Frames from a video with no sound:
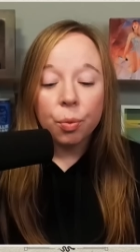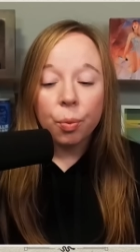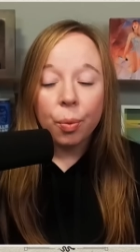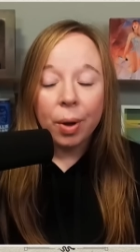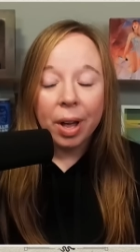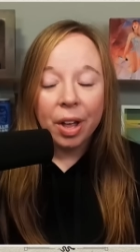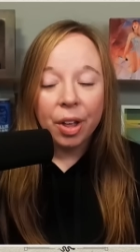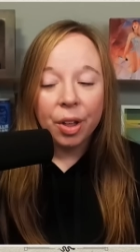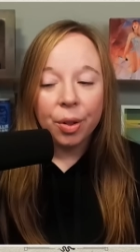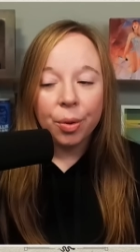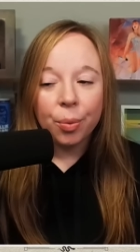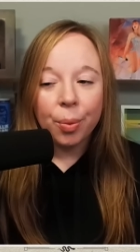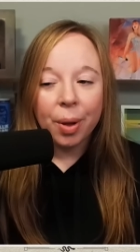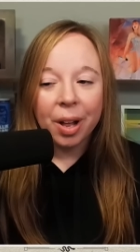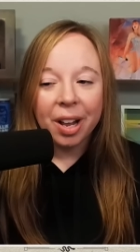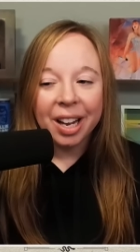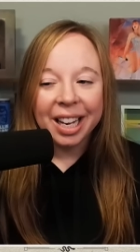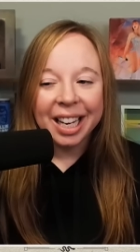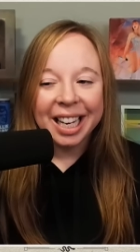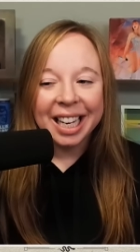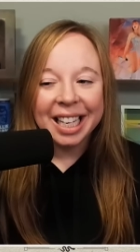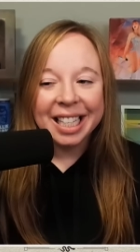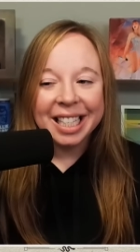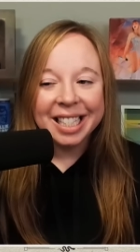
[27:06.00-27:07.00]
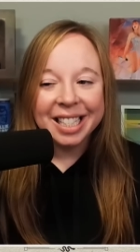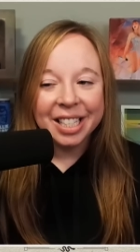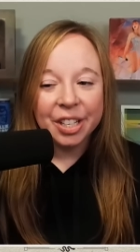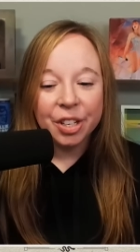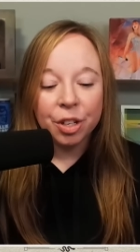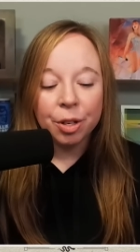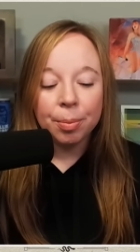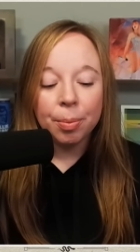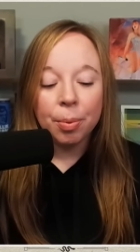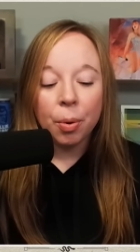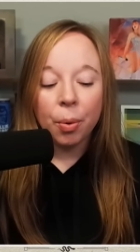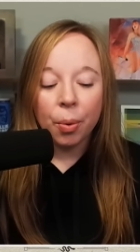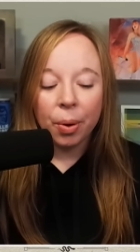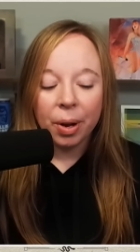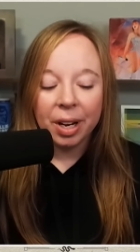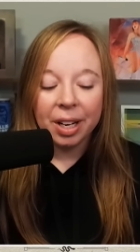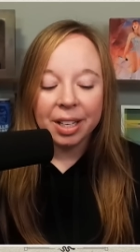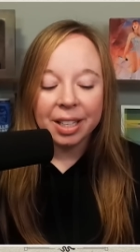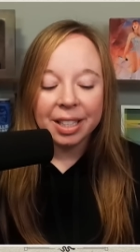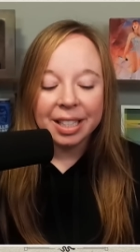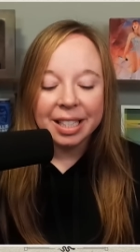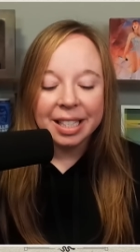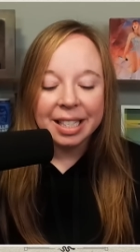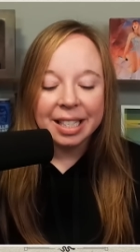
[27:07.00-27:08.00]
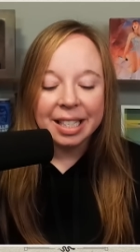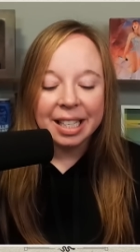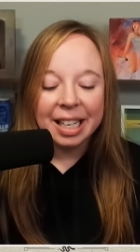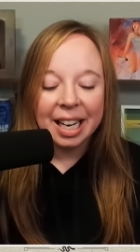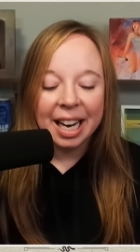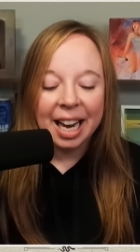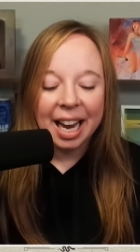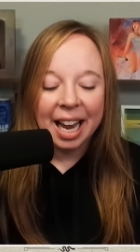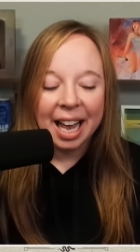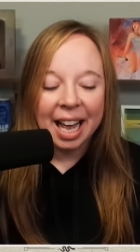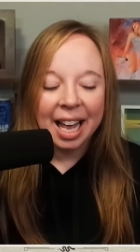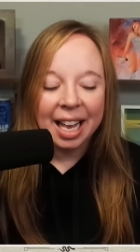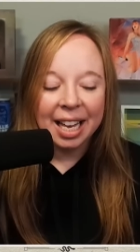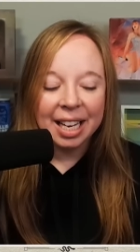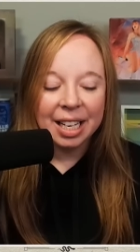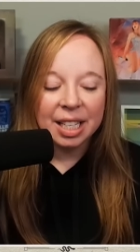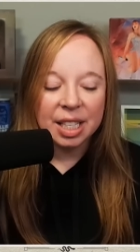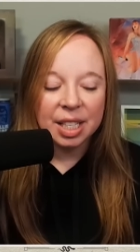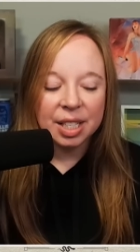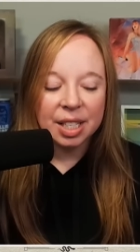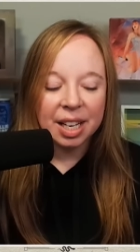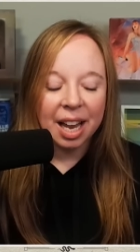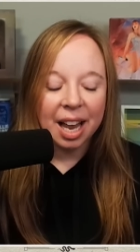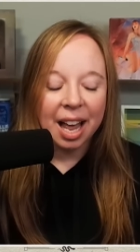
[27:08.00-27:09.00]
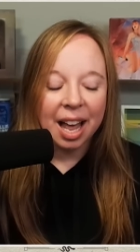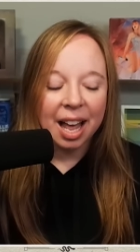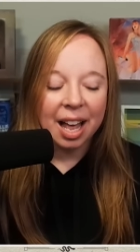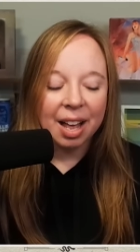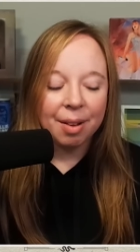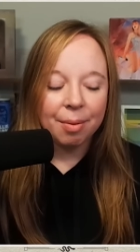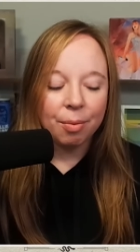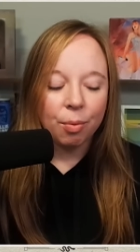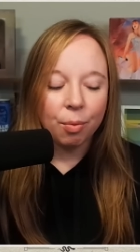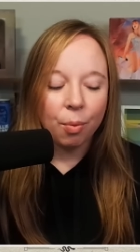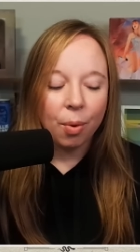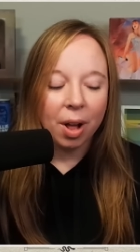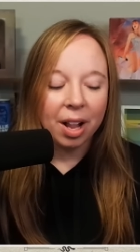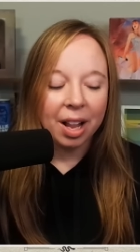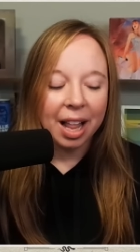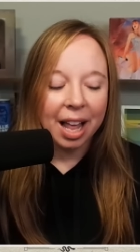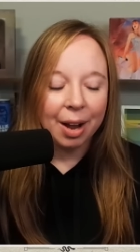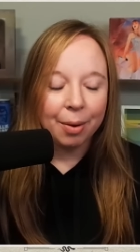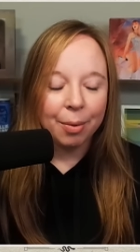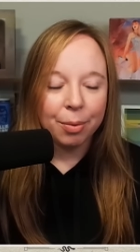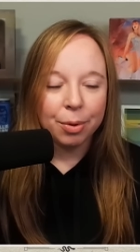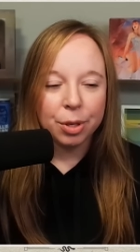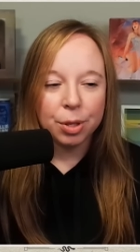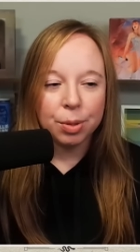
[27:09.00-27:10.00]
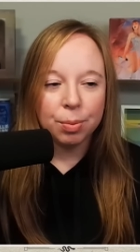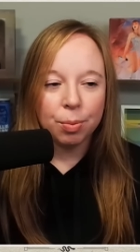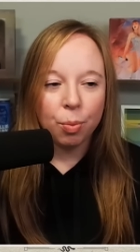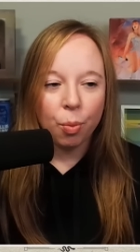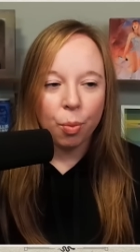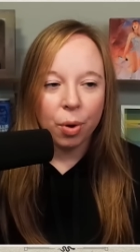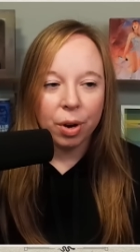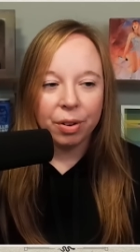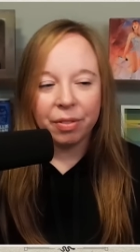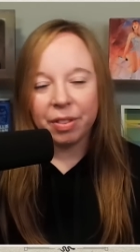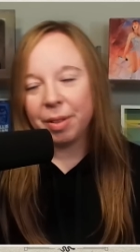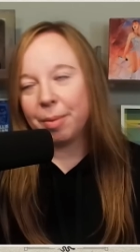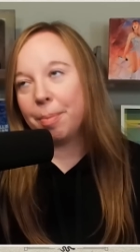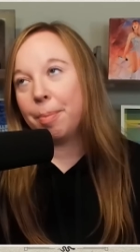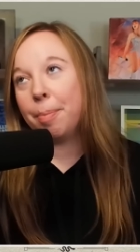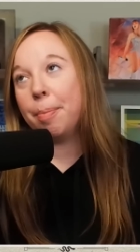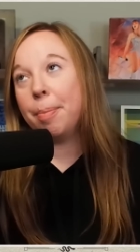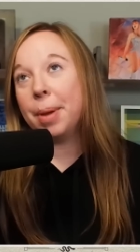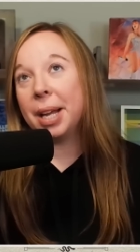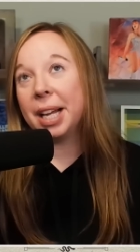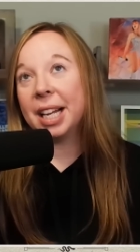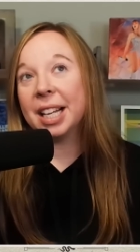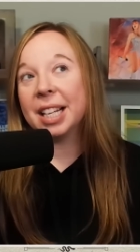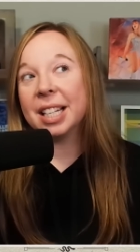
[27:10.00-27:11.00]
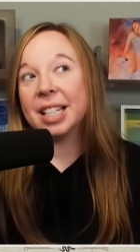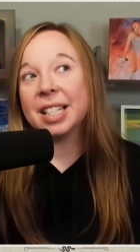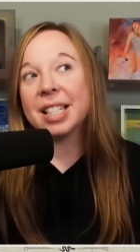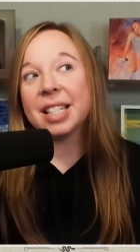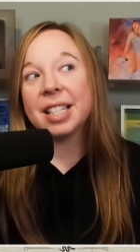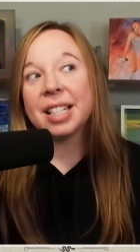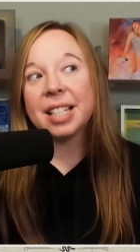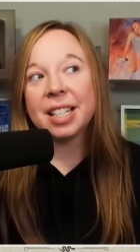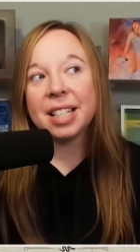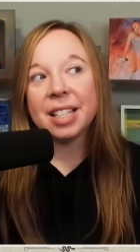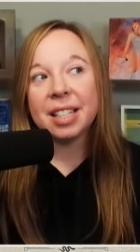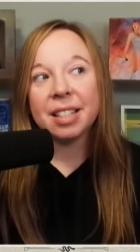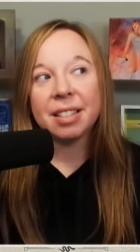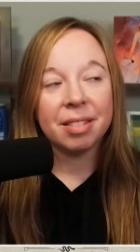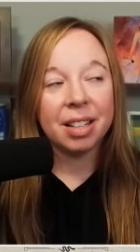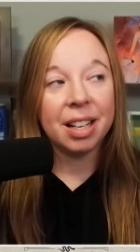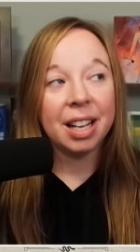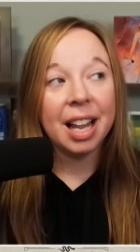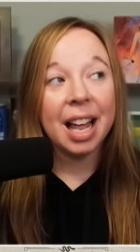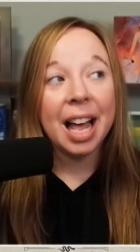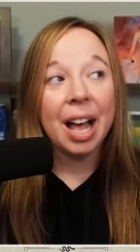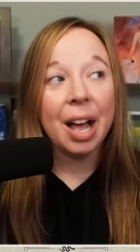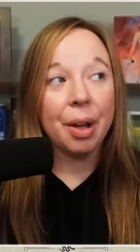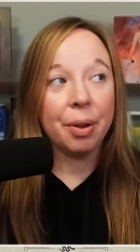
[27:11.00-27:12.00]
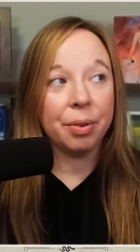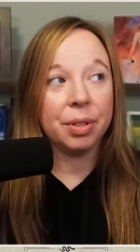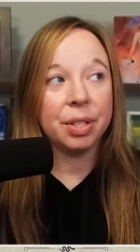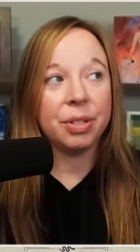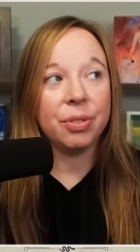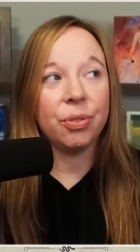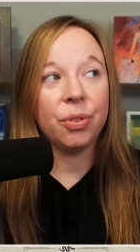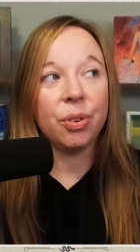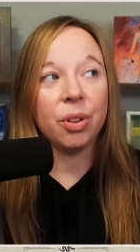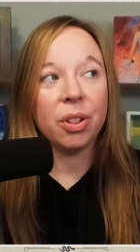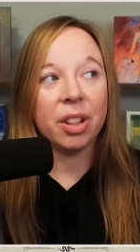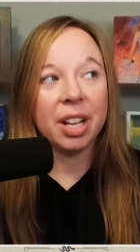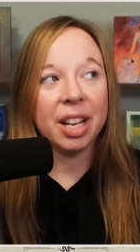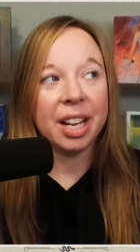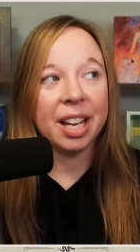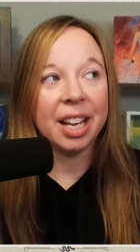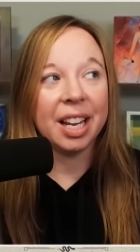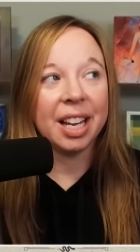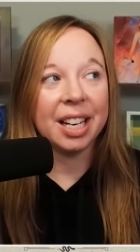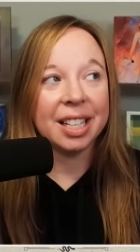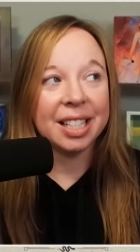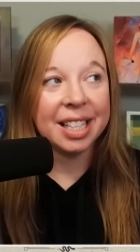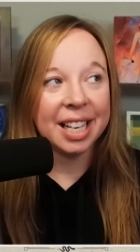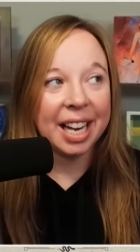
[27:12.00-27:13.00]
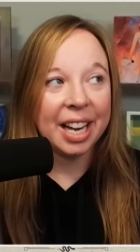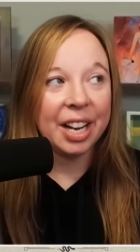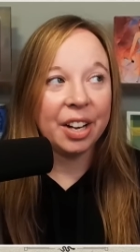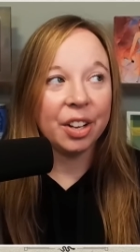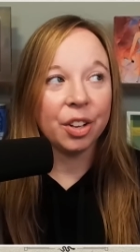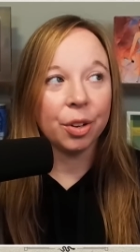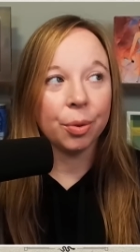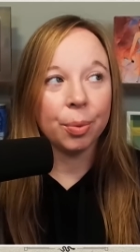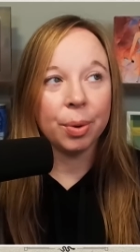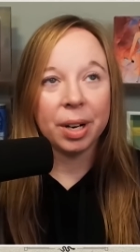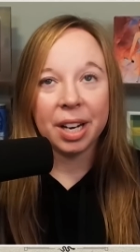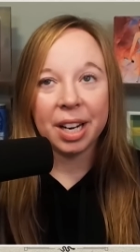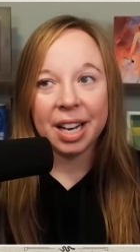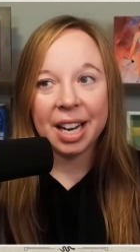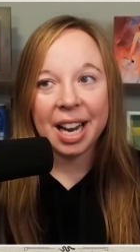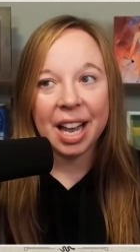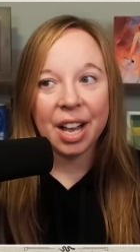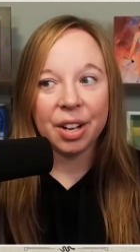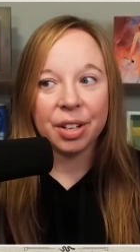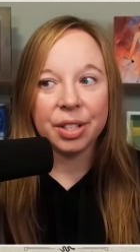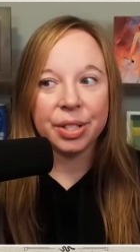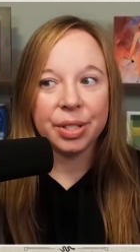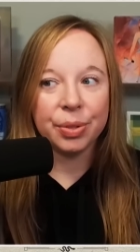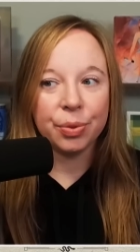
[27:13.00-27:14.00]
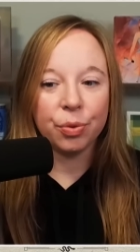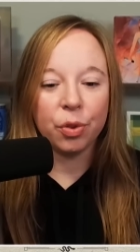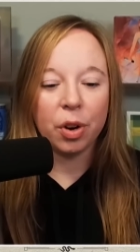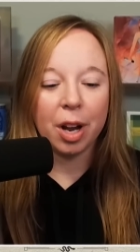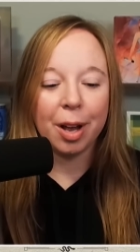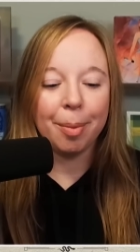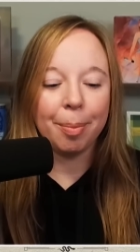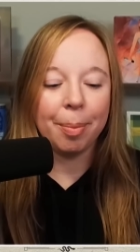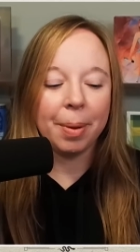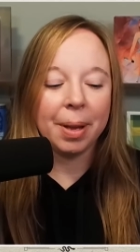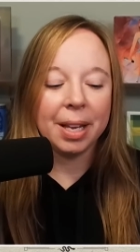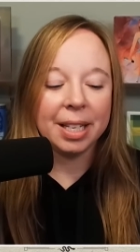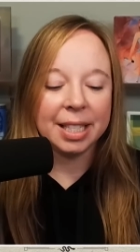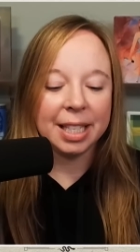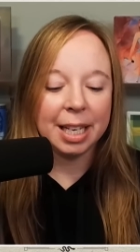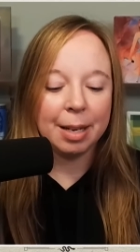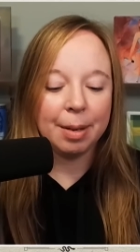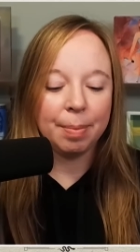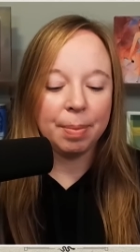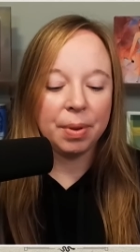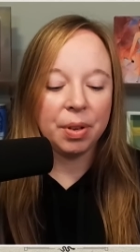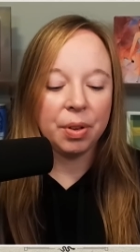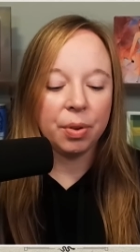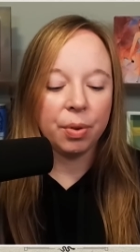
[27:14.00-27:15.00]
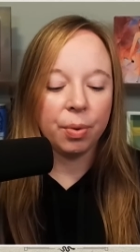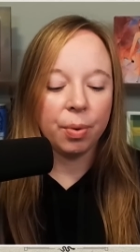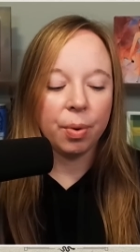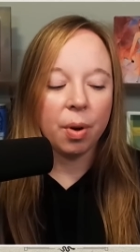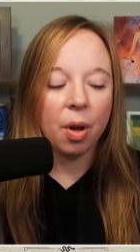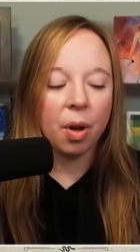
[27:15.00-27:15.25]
Well, while I can see your points, and while I was one of the biggest clowns for thinking Taylor would announce Rep and debut